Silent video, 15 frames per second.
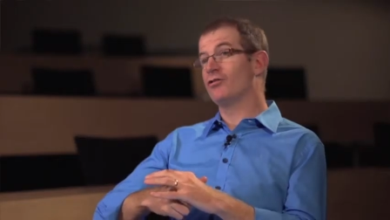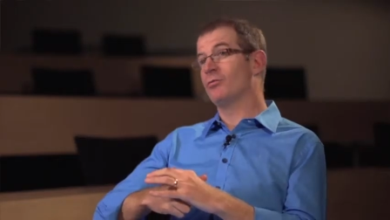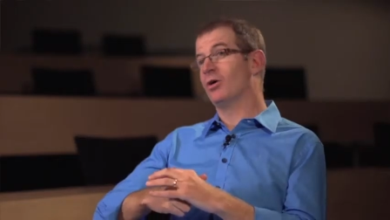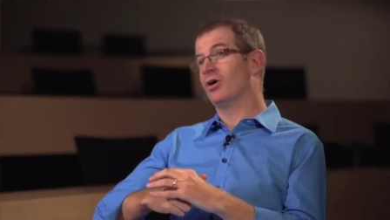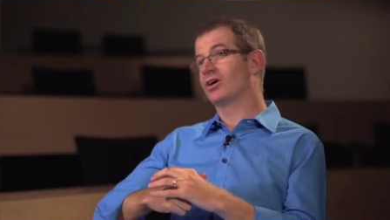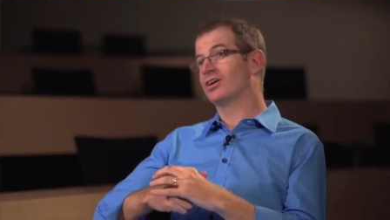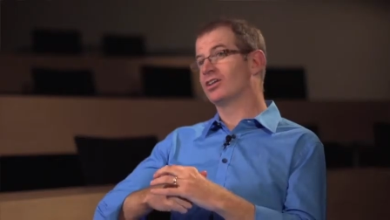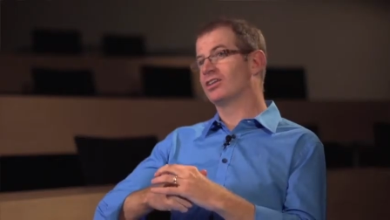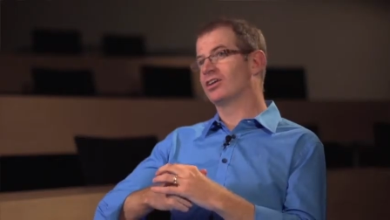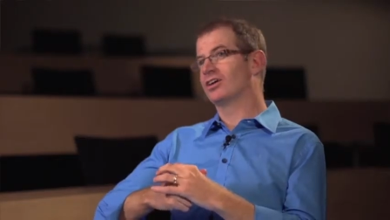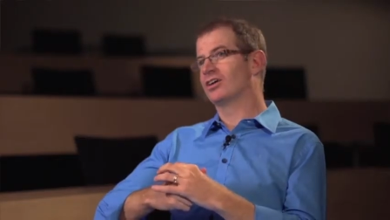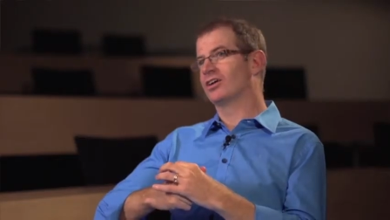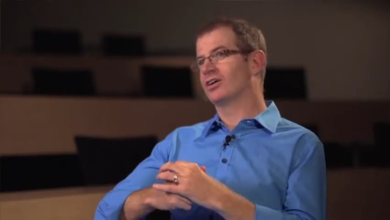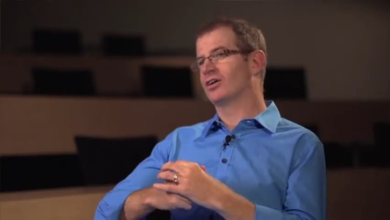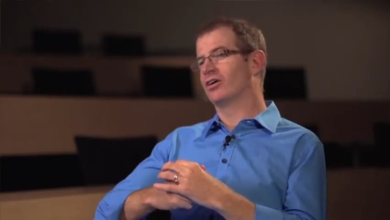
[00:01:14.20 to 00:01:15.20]
market,
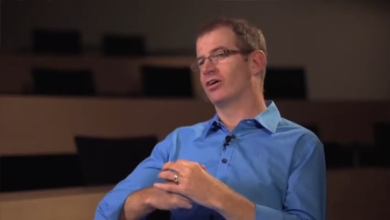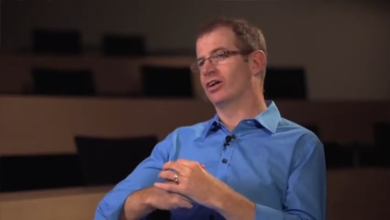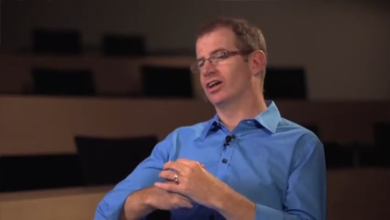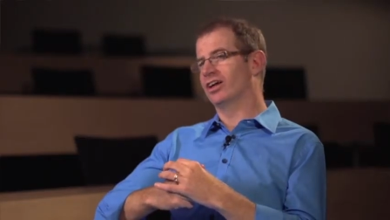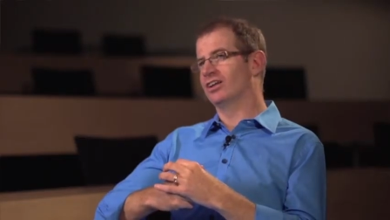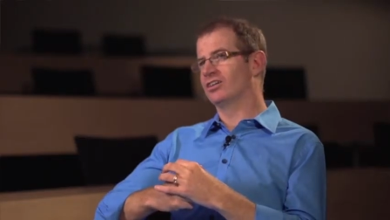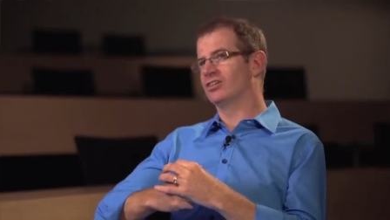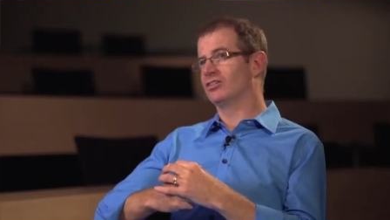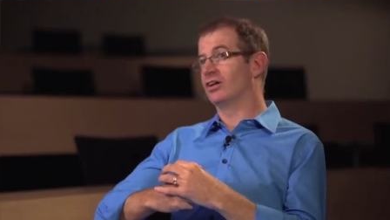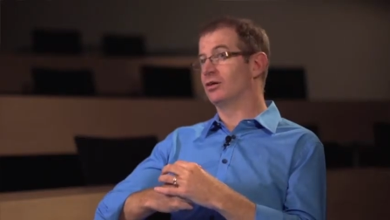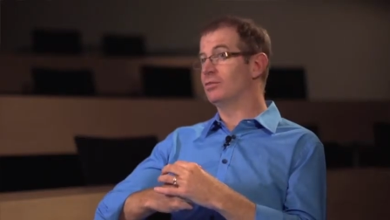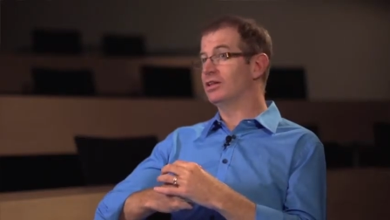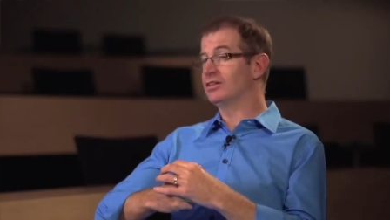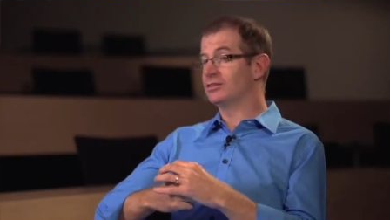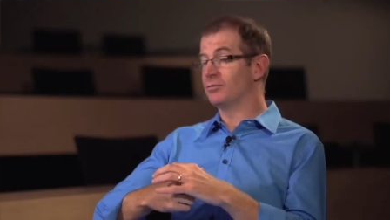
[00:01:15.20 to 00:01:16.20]
the courier industry. I
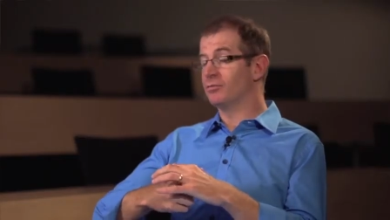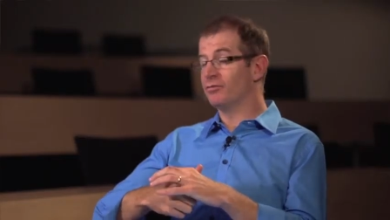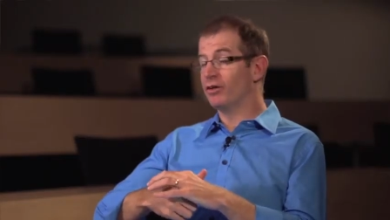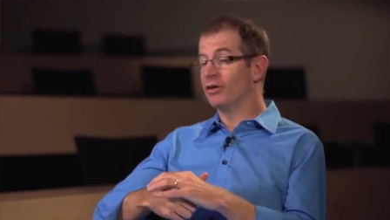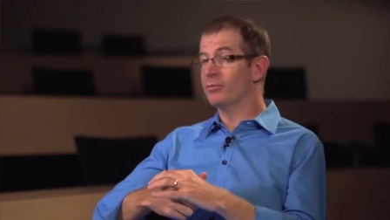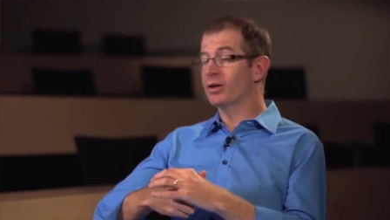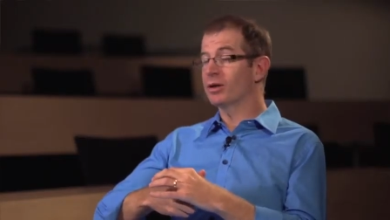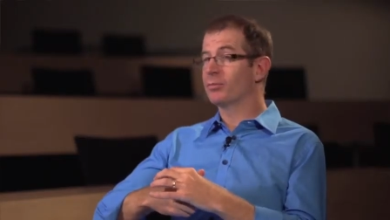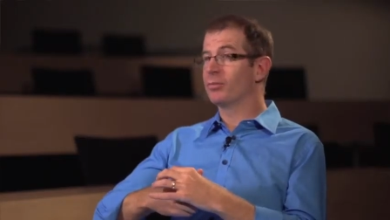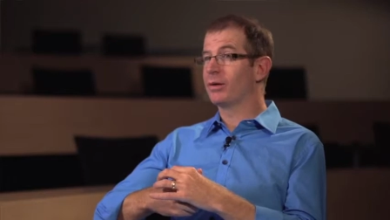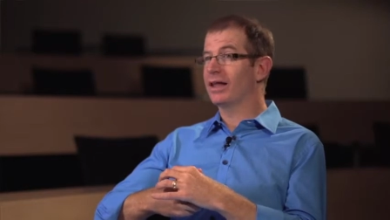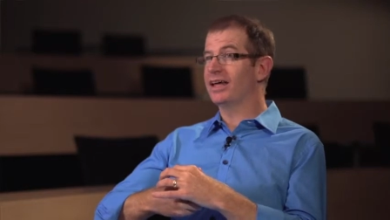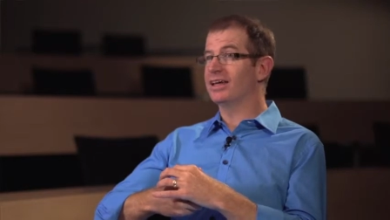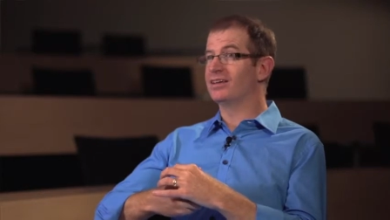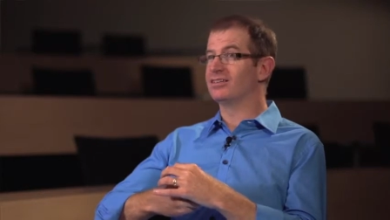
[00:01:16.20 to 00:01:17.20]
mean, there's some very big
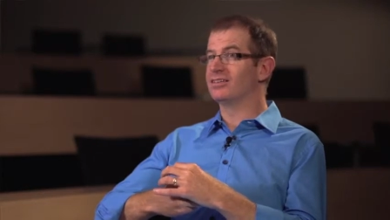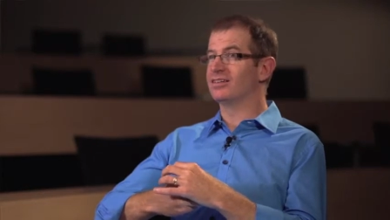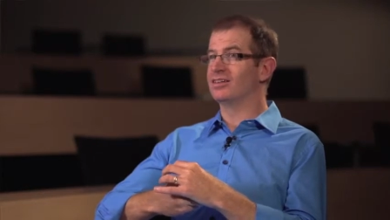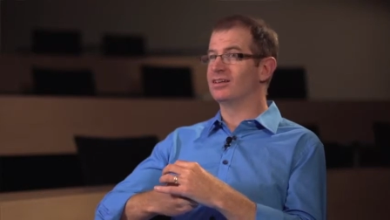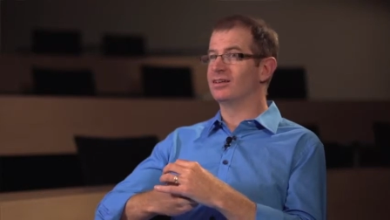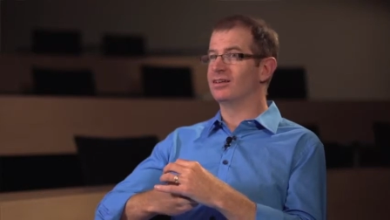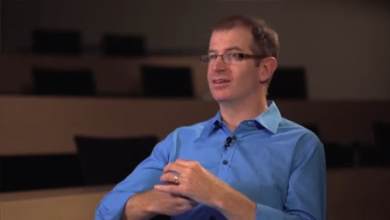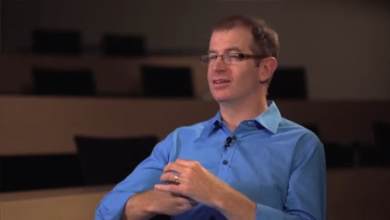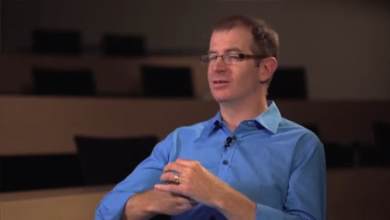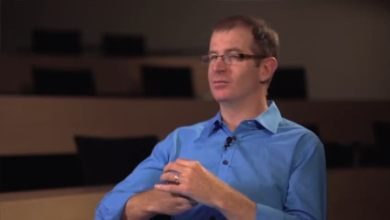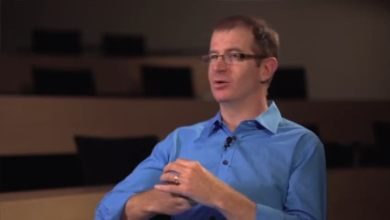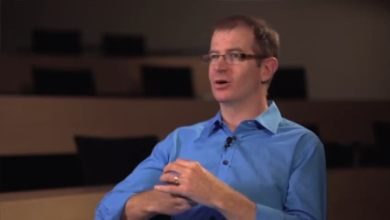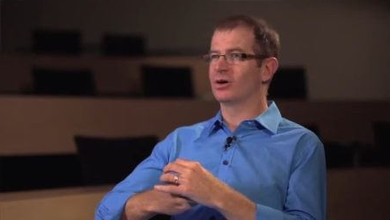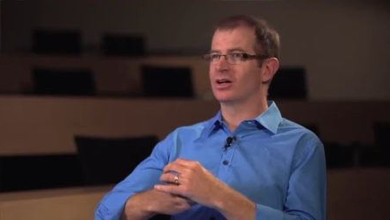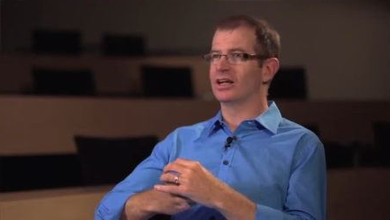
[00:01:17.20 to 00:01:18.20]
players in the
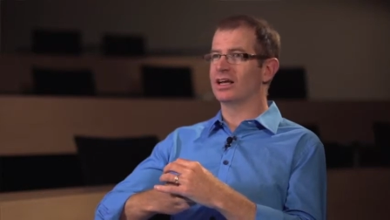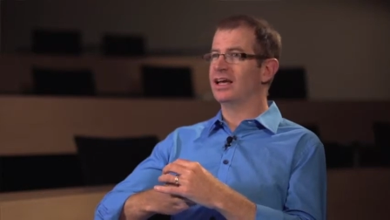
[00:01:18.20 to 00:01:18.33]
market.